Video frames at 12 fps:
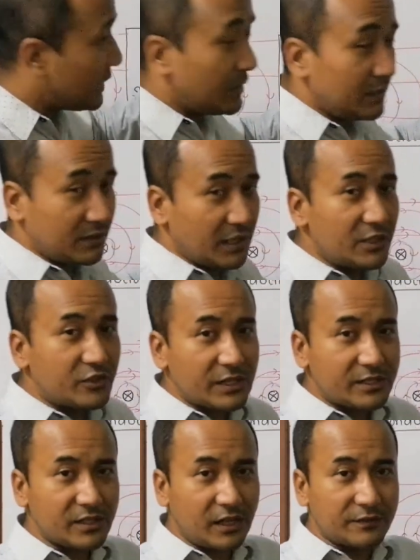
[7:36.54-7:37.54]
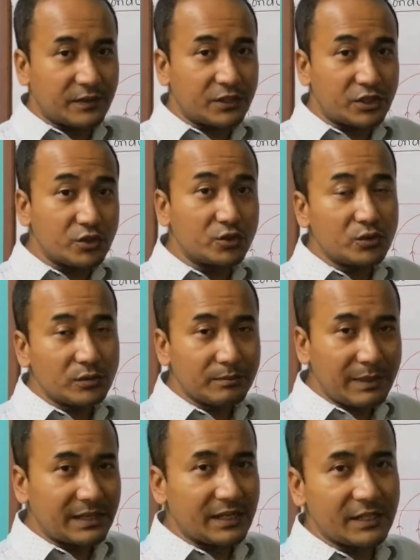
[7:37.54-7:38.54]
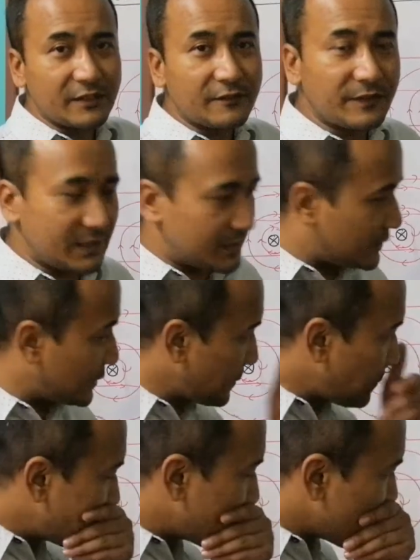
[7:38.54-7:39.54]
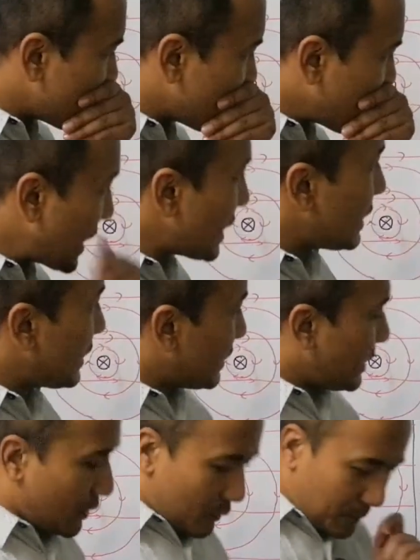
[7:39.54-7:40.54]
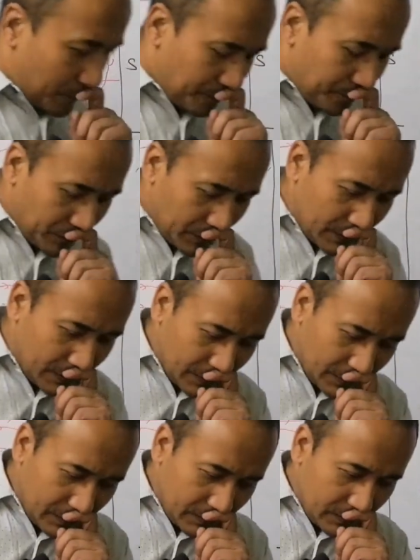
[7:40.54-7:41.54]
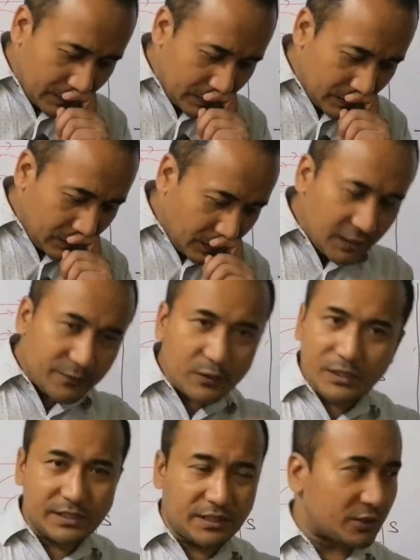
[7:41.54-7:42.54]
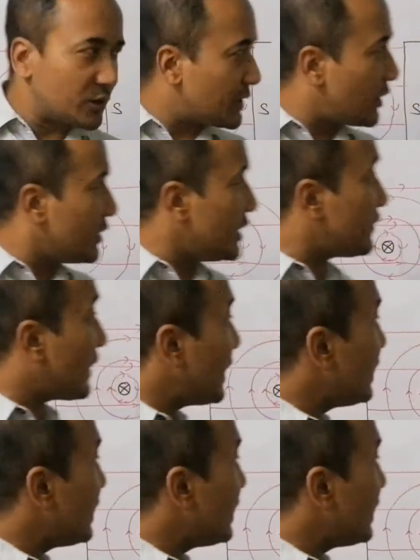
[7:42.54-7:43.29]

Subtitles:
the interaction of the two magnetic fields. Now, Lorentz force is there. So now if I